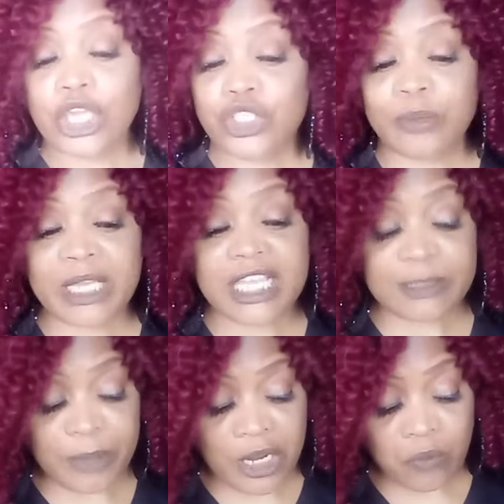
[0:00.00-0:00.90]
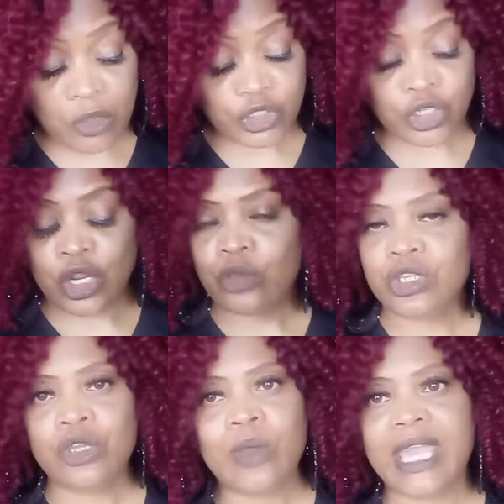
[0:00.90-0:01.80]
you because spirit wants you to know
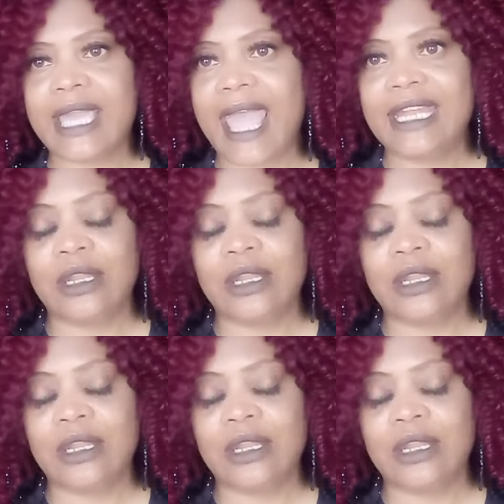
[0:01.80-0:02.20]
you ain't got no.